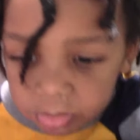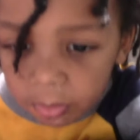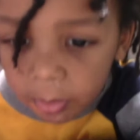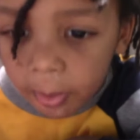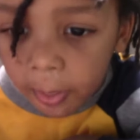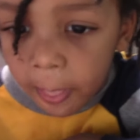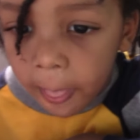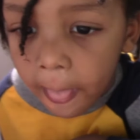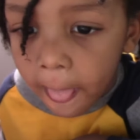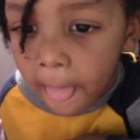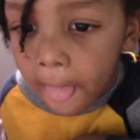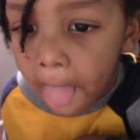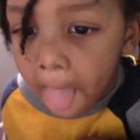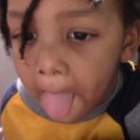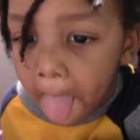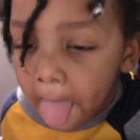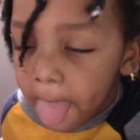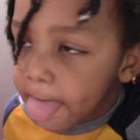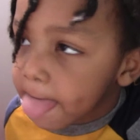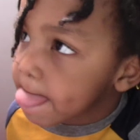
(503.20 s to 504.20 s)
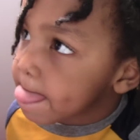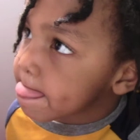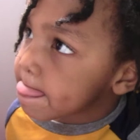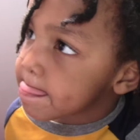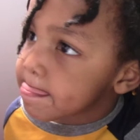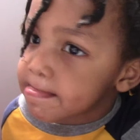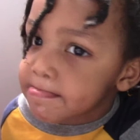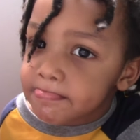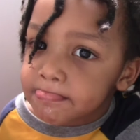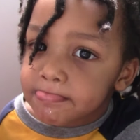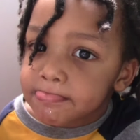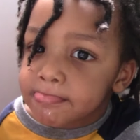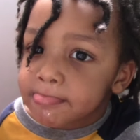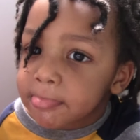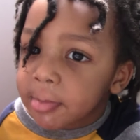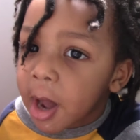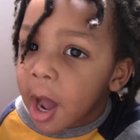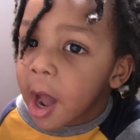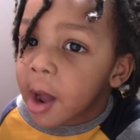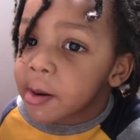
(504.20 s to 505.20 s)
wanna say hello, cutie?
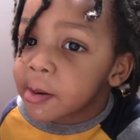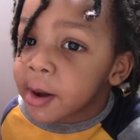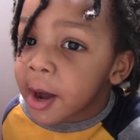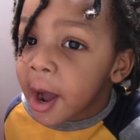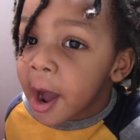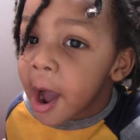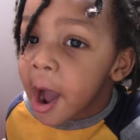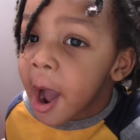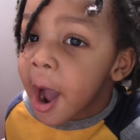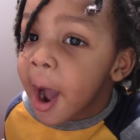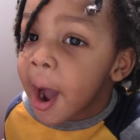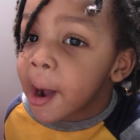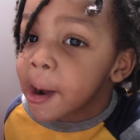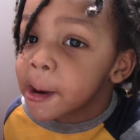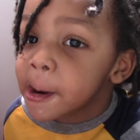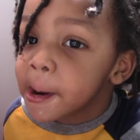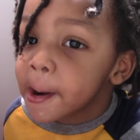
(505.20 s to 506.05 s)
Hello.